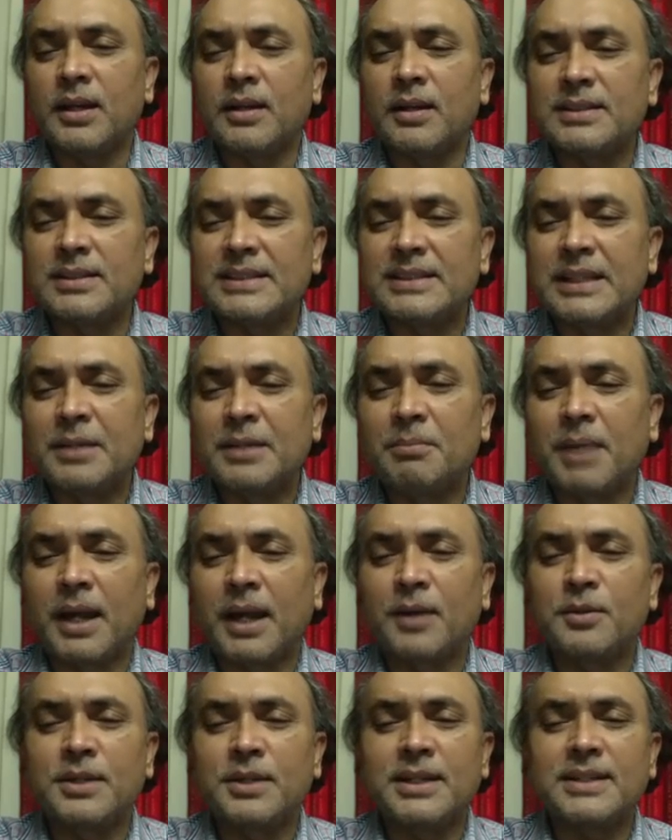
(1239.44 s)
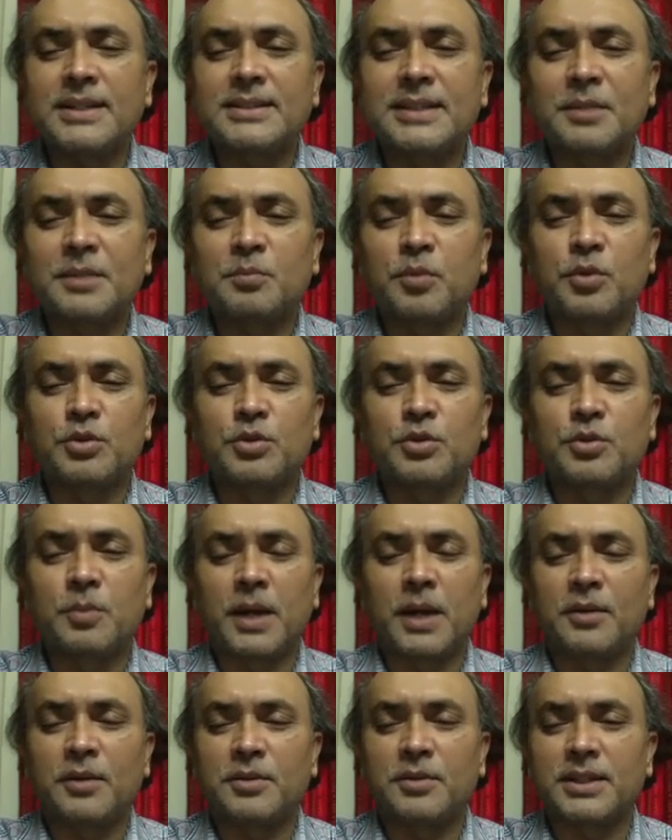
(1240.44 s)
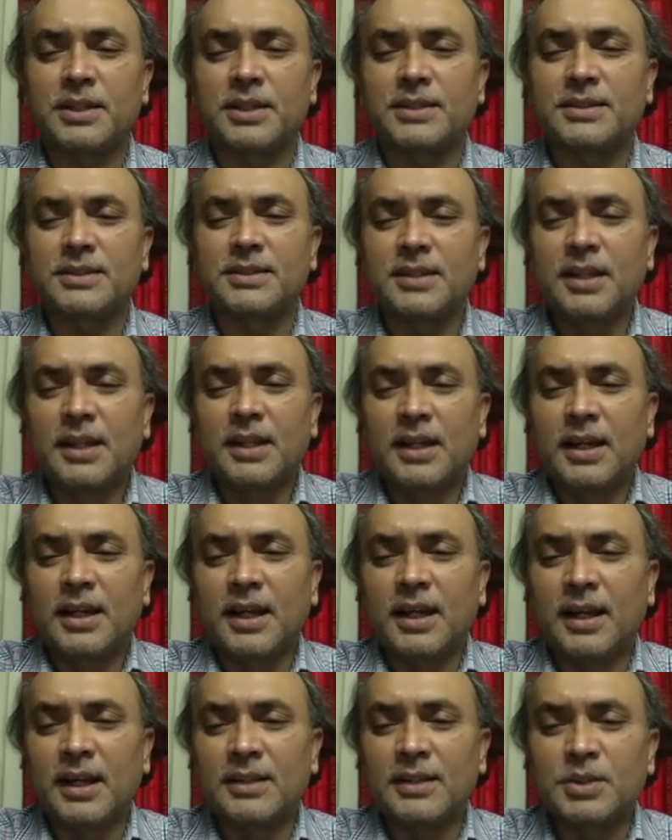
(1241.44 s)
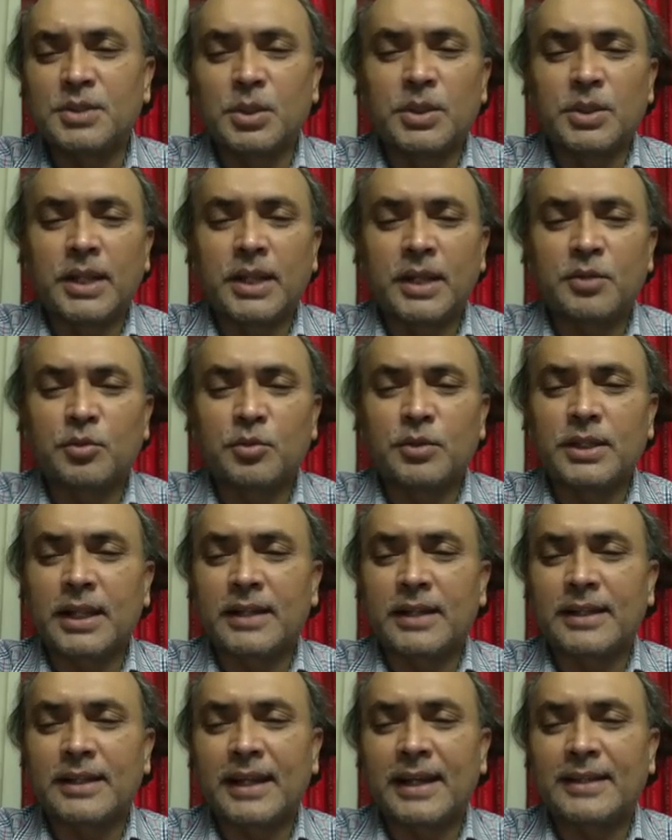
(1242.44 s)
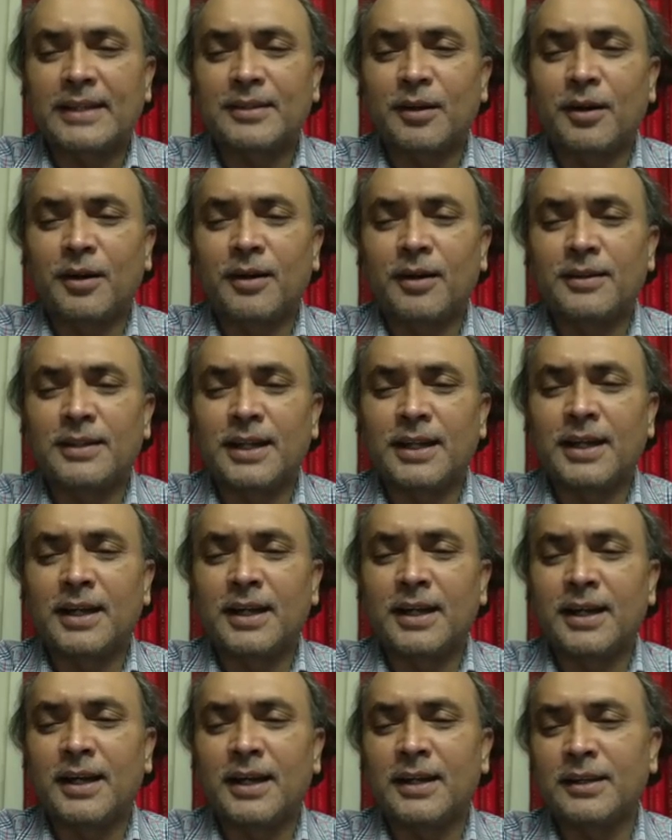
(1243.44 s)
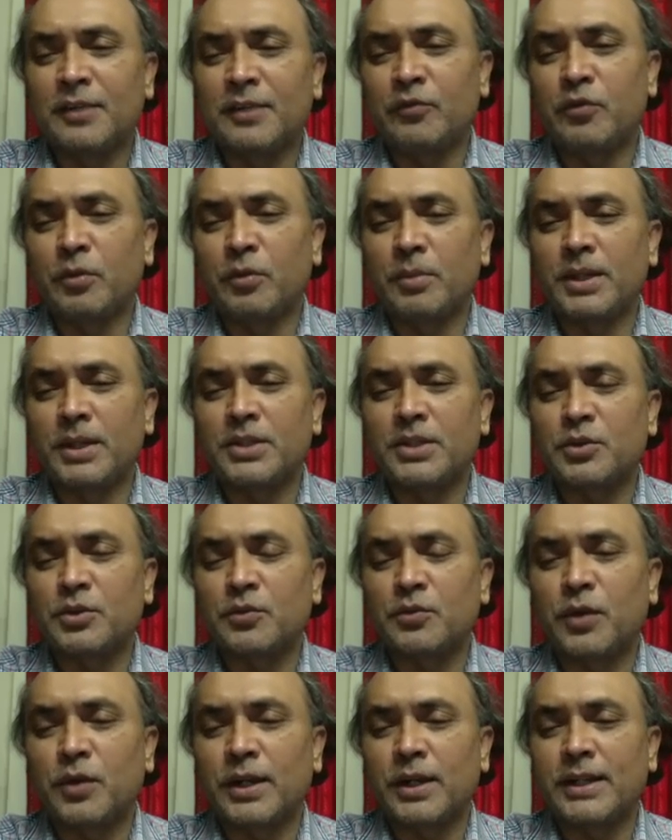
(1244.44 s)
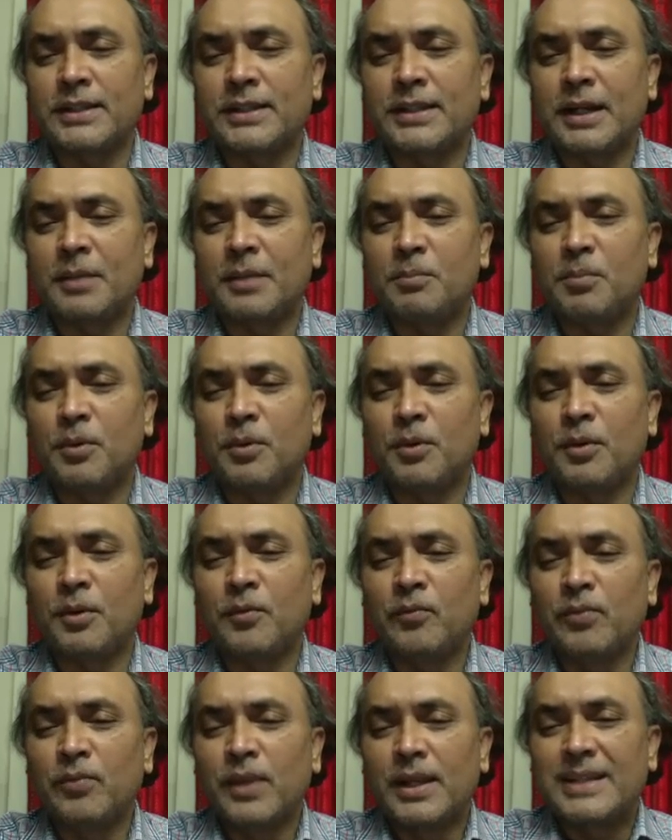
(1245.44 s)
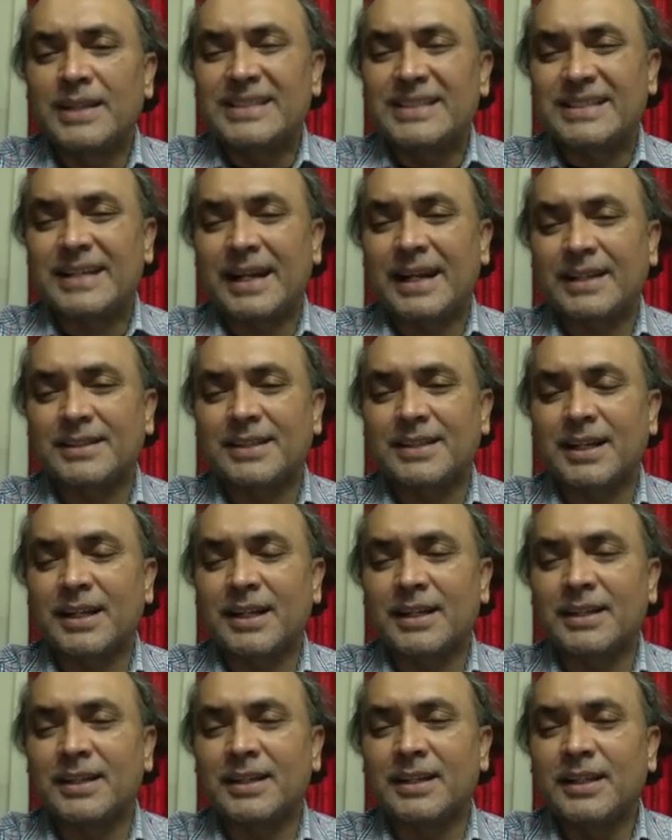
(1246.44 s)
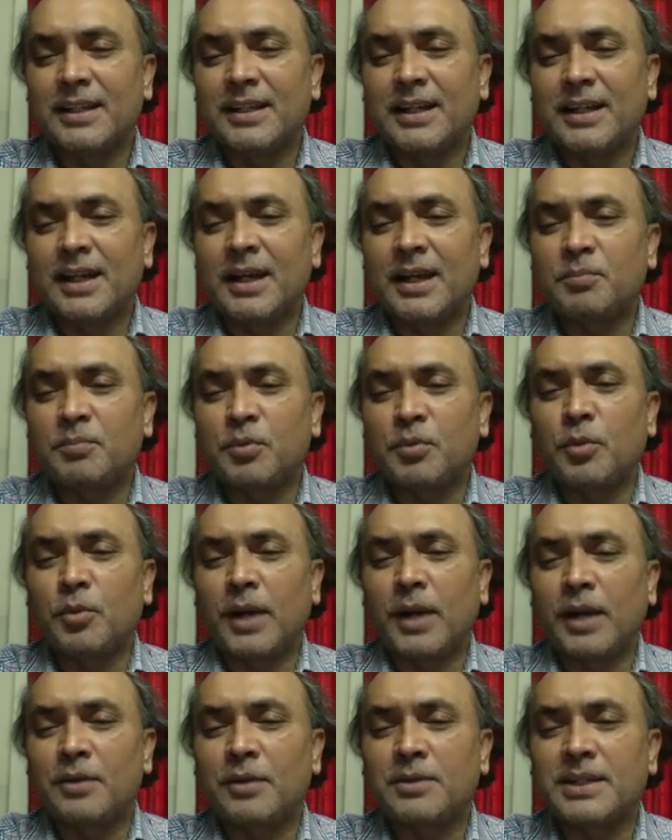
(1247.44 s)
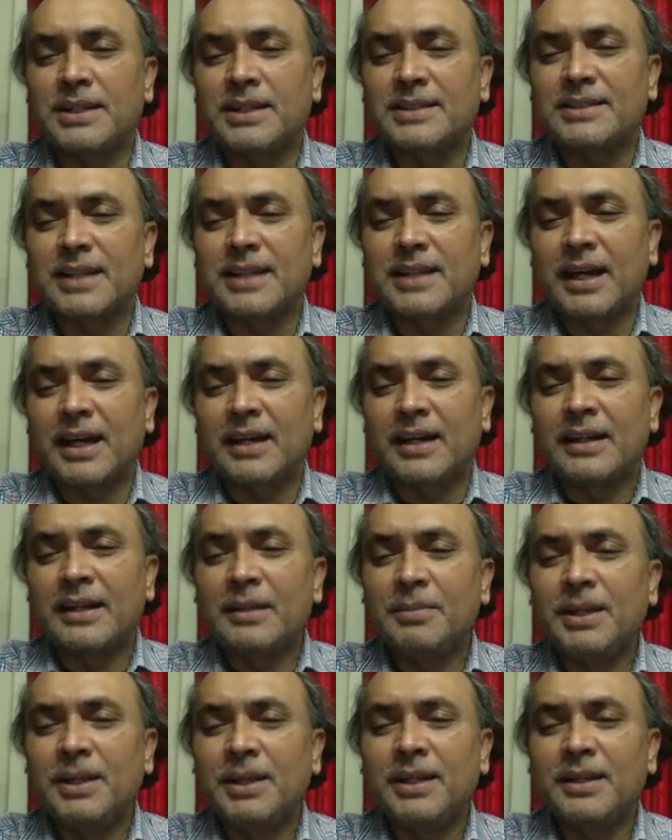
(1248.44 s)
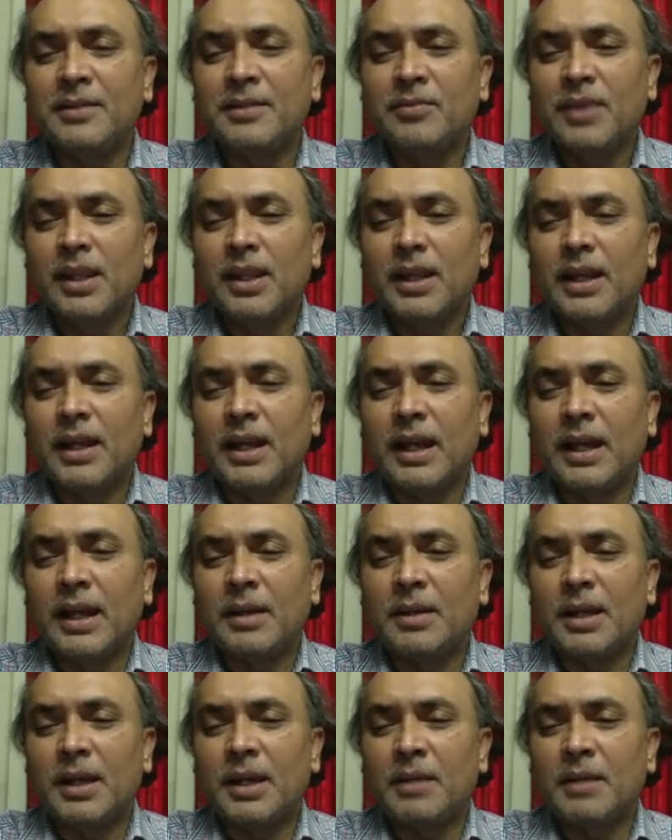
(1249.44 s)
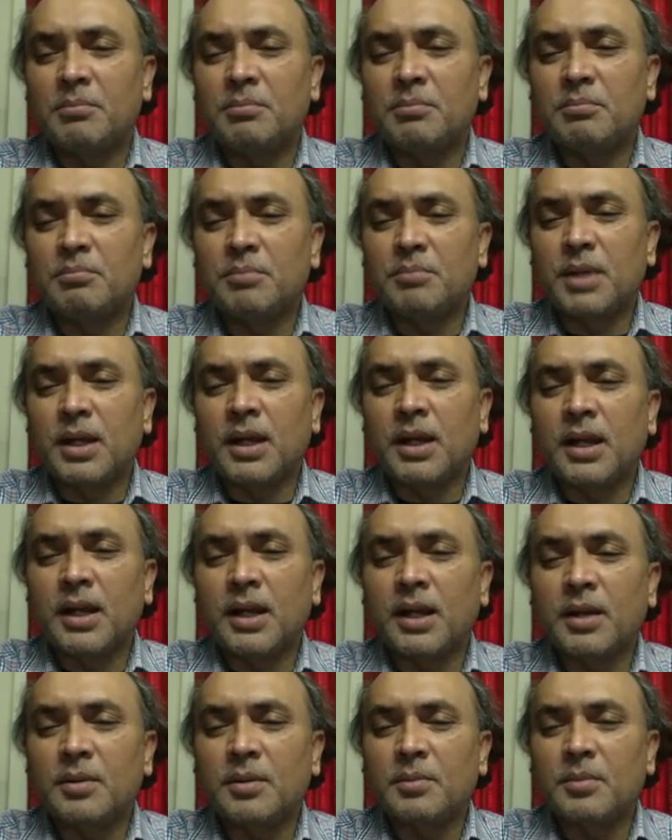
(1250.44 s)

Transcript: symbiotics, and postbiotics, so that we can get all the information. For example, structurally, probiotics are living, uh, uh, uh,